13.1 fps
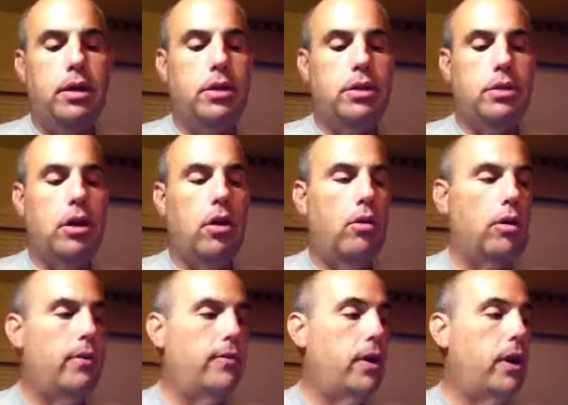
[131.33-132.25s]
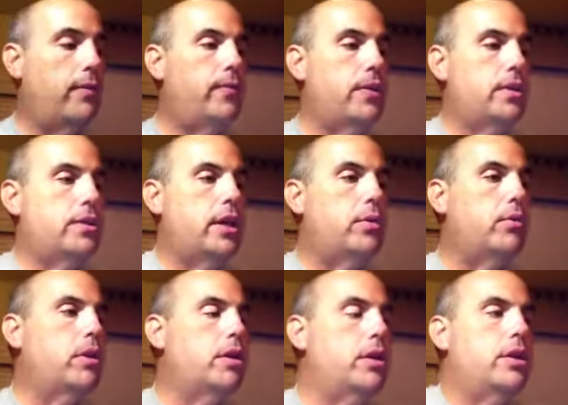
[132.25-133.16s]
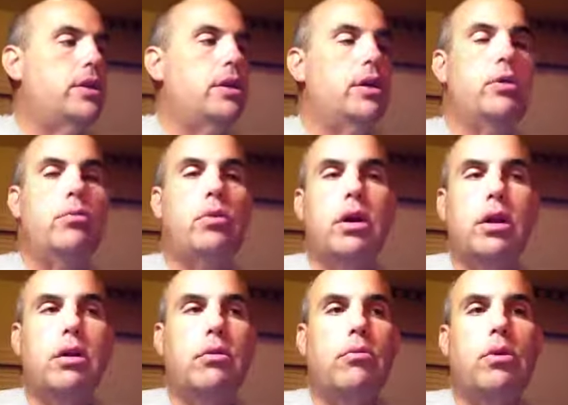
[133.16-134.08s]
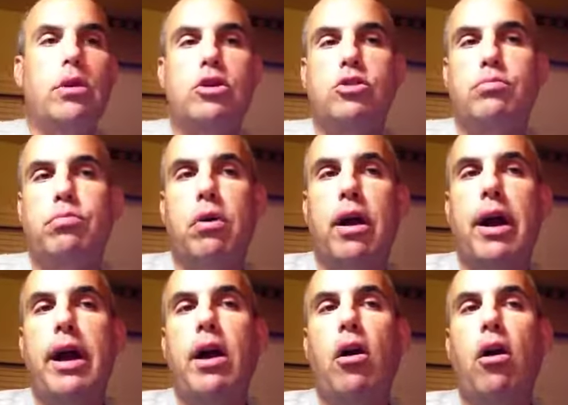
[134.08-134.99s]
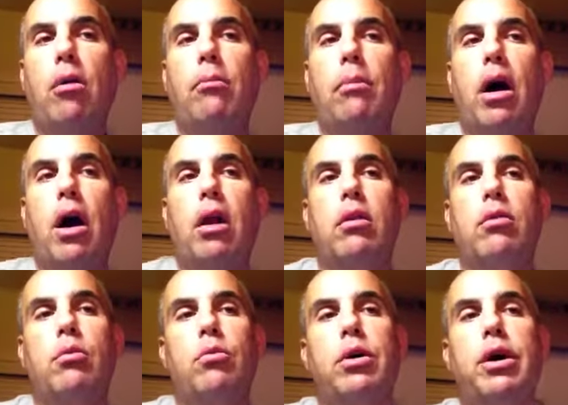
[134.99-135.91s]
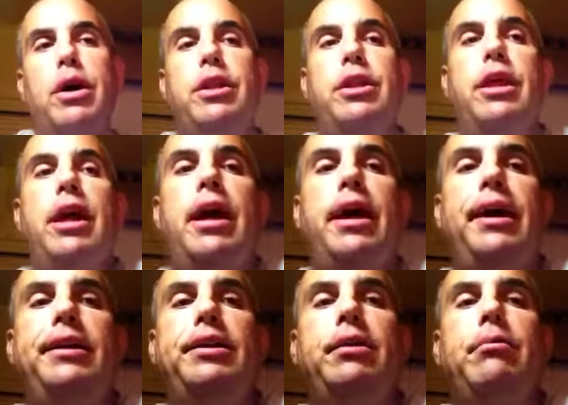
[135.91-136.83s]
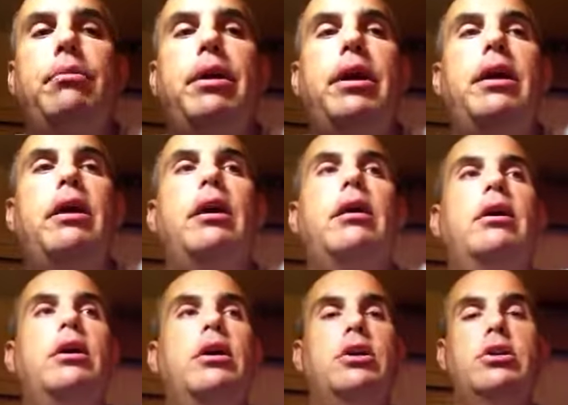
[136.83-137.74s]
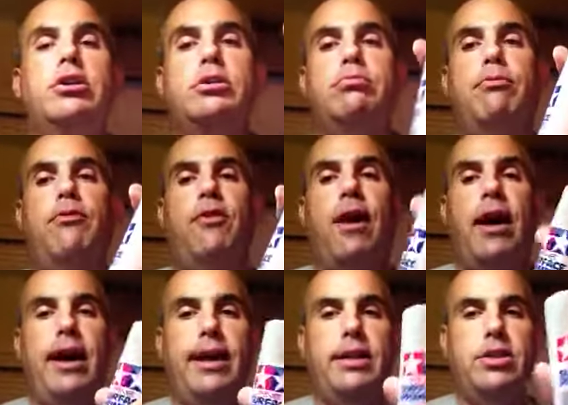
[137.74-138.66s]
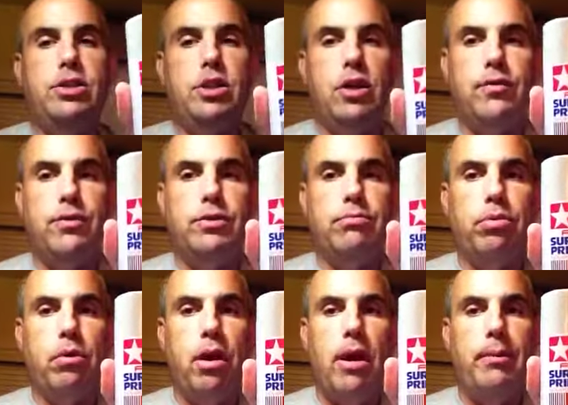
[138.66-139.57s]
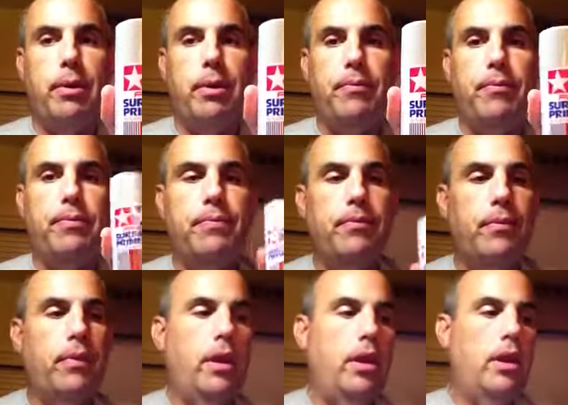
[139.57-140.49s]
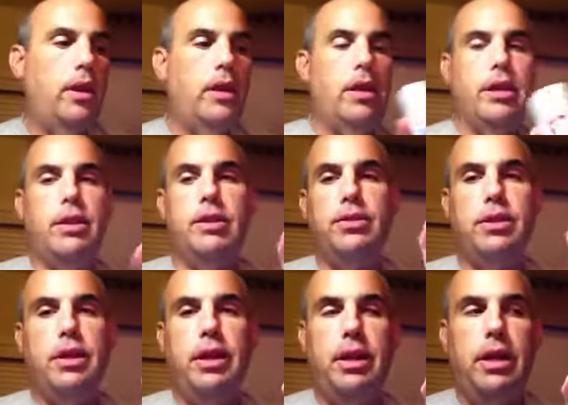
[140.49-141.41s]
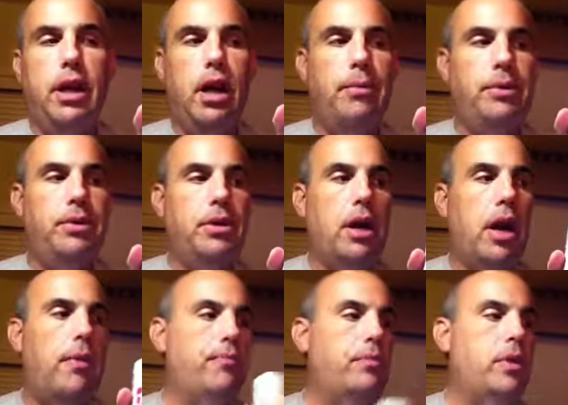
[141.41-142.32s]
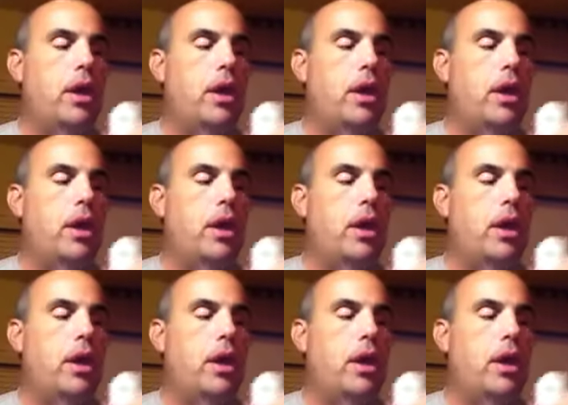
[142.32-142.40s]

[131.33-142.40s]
So the very first thing we're going to do, we're going to spray our model with a Tamiya fine surface primer. You can get this at any hobby shop.